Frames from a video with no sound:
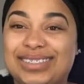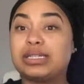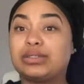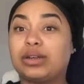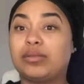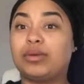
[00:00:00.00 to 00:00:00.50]

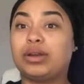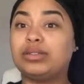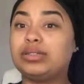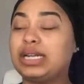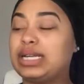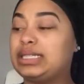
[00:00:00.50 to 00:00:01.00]
So our brows
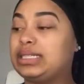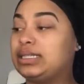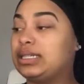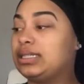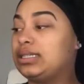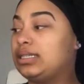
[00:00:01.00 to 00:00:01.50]
are nice and
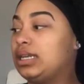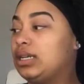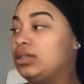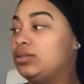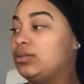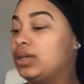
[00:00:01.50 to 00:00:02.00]

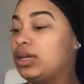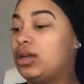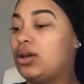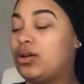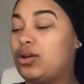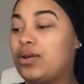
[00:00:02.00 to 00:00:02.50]
concealed. We're gonna
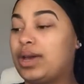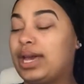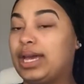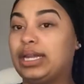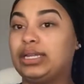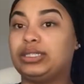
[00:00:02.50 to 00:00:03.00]
go
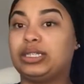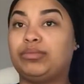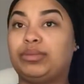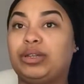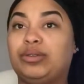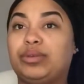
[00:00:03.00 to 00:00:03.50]
ahead and
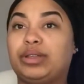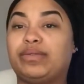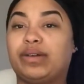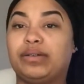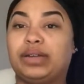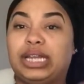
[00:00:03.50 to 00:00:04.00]
jump in with
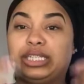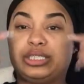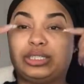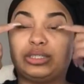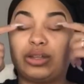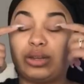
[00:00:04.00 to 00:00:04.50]

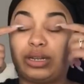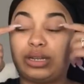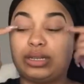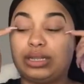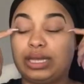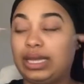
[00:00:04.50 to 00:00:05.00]
foundation on the
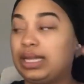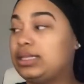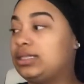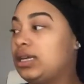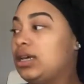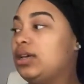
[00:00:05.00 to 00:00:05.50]

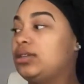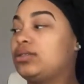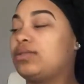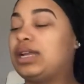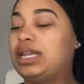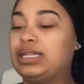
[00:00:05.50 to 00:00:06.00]
lids. So
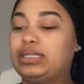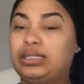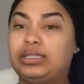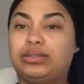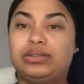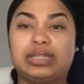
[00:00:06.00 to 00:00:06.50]
what I like to
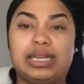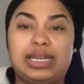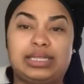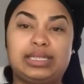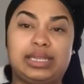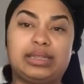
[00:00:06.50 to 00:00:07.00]
do is I
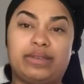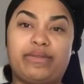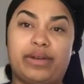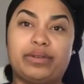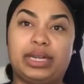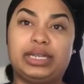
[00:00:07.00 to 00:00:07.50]
like to get the
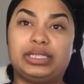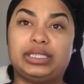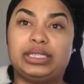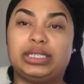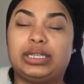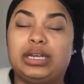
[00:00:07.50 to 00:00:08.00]

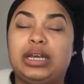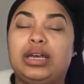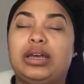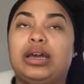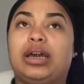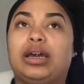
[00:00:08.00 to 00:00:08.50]
foundation,
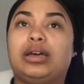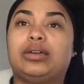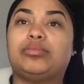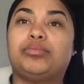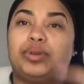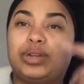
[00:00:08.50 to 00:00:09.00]

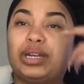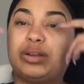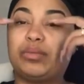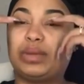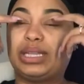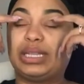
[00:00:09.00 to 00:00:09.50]
put it
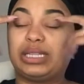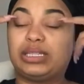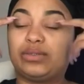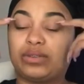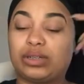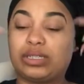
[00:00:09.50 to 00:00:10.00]
on my
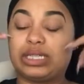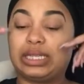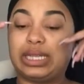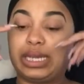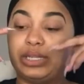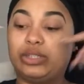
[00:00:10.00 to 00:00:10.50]
lids first,
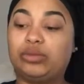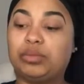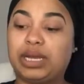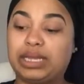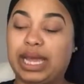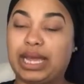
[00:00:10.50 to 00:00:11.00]
then do
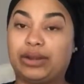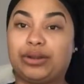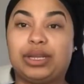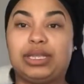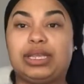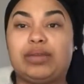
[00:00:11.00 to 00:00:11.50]
my liner,
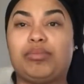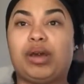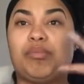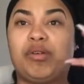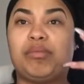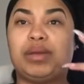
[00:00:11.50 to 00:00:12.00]
and then
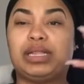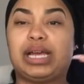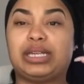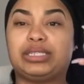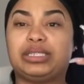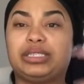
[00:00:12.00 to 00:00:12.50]
pop on my
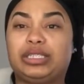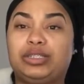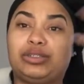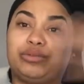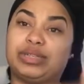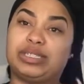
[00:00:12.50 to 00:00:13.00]
lashes and do
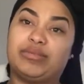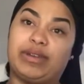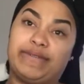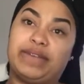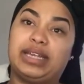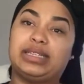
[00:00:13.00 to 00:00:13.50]
the rest of my
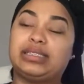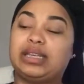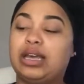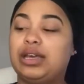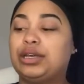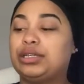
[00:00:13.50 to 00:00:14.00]
face.
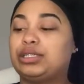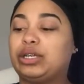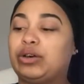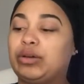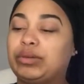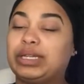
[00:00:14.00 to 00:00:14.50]

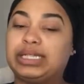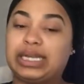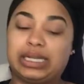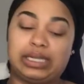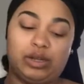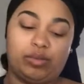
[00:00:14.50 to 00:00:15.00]
So I'm gonna
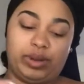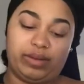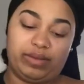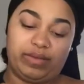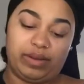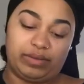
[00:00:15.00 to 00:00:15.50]
take a little bit of
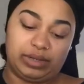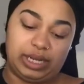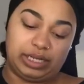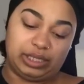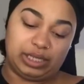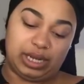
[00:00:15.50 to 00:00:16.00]
the
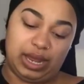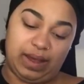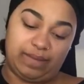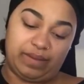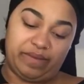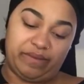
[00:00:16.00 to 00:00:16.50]
foundation. I
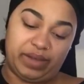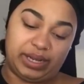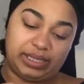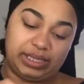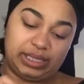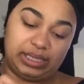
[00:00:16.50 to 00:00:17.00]
have the
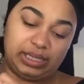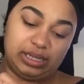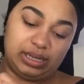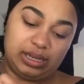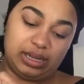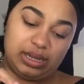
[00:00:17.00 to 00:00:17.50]
FENTY
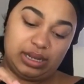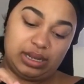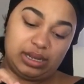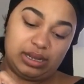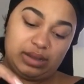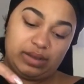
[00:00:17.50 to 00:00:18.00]

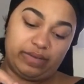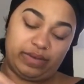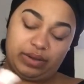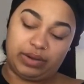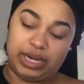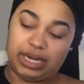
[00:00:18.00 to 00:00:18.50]

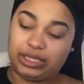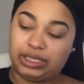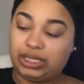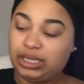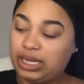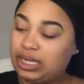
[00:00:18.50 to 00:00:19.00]

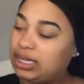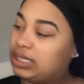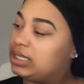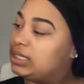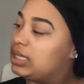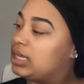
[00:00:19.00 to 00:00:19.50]
foundation, and
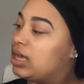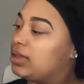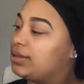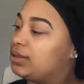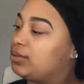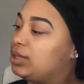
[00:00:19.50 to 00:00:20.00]
this is in the
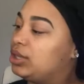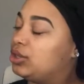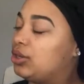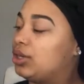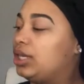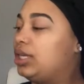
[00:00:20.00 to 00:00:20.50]
color
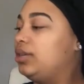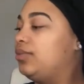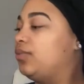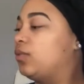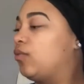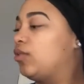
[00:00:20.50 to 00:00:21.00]
330
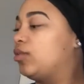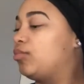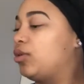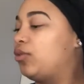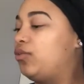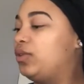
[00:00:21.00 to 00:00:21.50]
for the
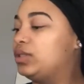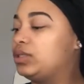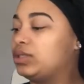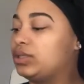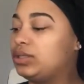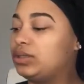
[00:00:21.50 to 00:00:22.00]
Pro
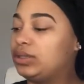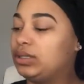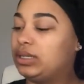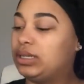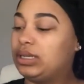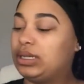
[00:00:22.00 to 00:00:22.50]
Filt'r.
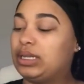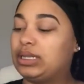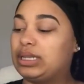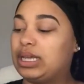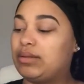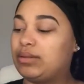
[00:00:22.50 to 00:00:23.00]

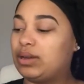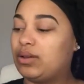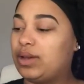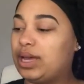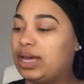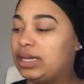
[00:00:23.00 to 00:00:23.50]
Then I'm gonna
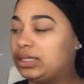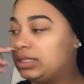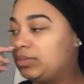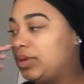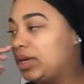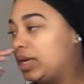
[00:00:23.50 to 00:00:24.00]
go ahead and
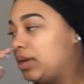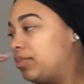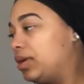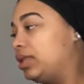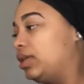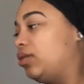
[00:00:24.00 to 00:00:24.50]
just pick up
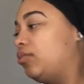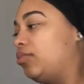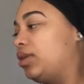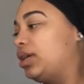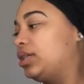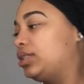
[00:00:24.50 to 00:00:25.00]
a little
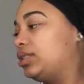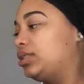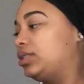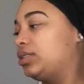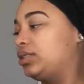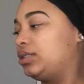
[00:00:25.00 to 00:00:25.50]
brush.